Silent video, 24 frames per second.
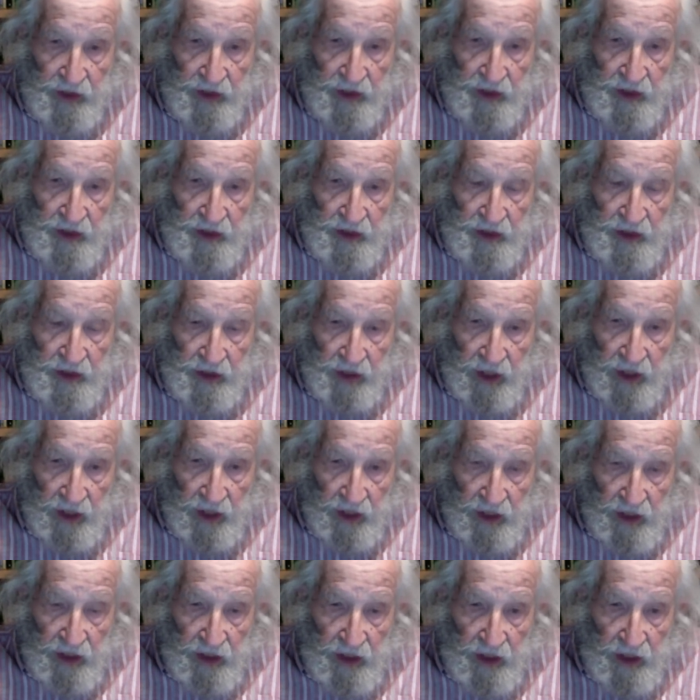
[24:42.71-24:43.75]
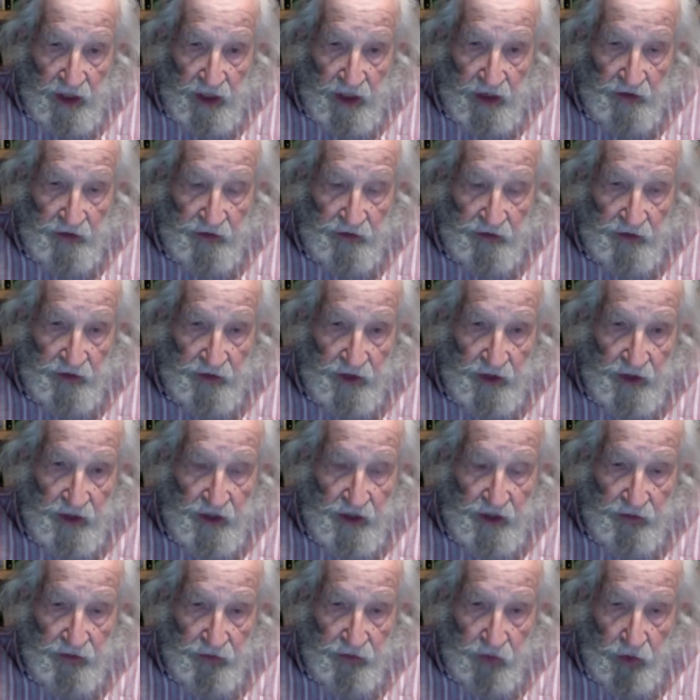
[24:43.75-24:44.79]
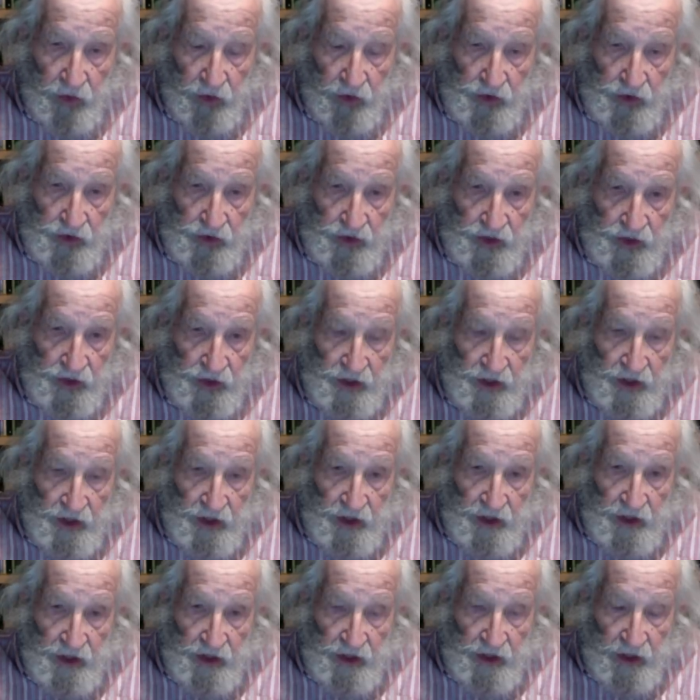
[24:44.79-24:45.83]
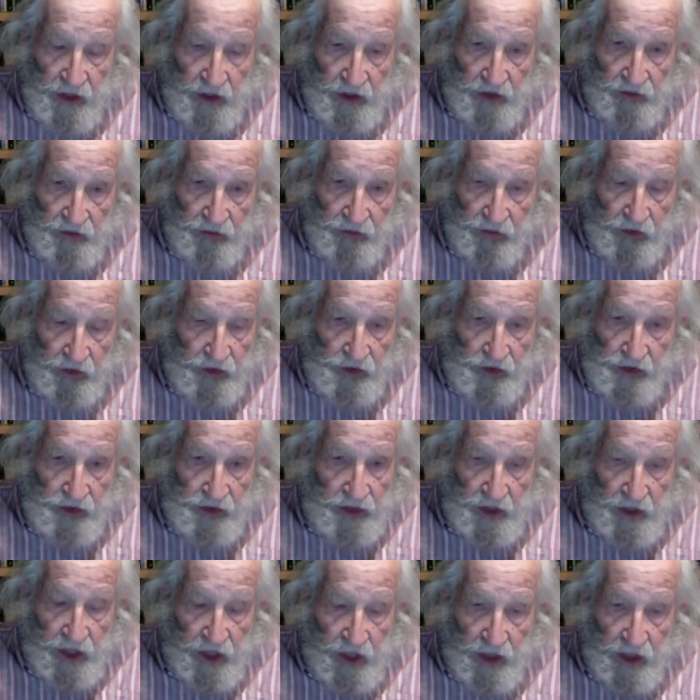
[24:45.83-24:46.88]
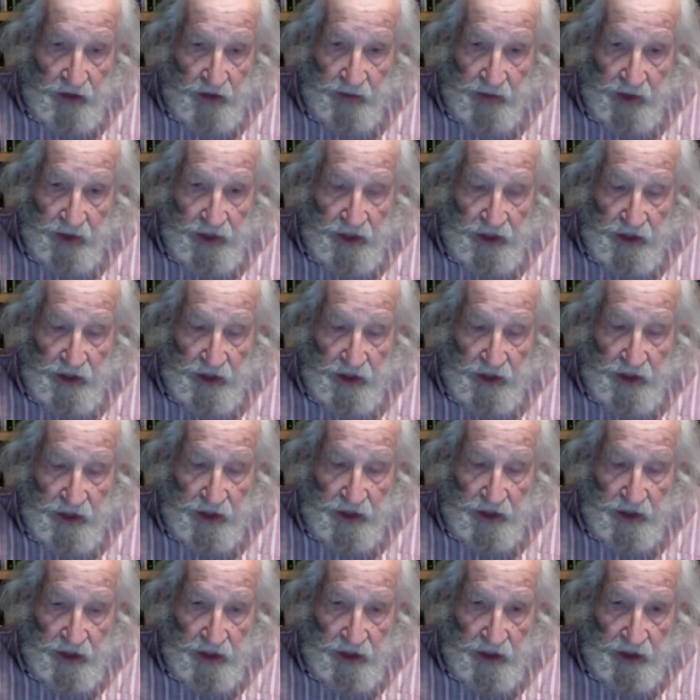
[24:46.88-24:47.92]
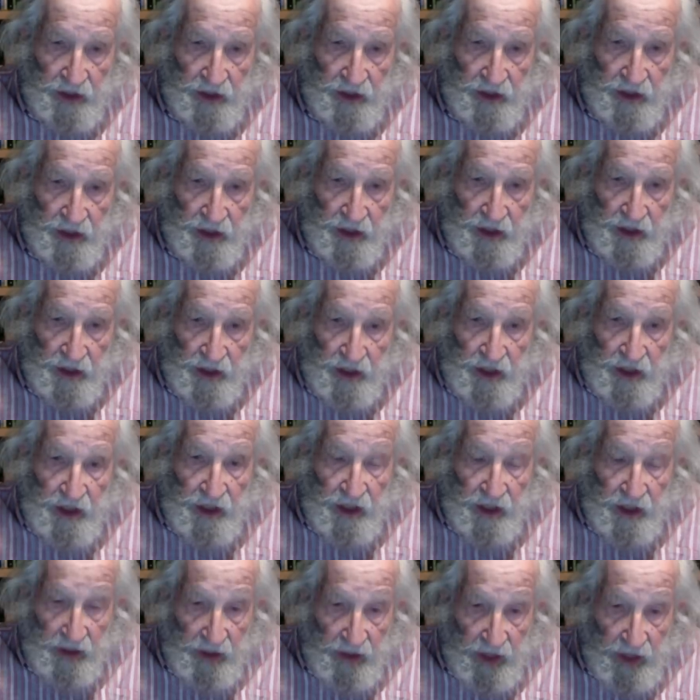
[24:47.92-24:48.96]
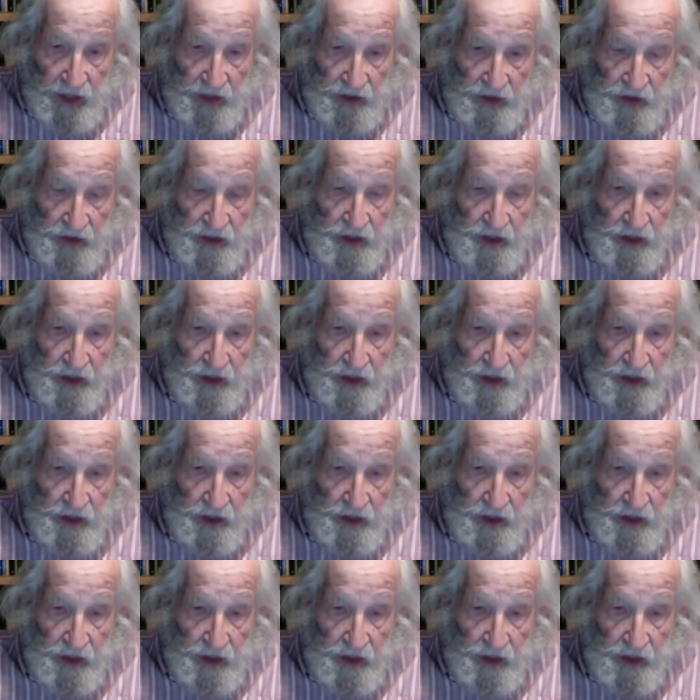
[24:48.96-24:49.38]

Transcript: You cannot have a force, counterforce that can't be intimidated. And that's a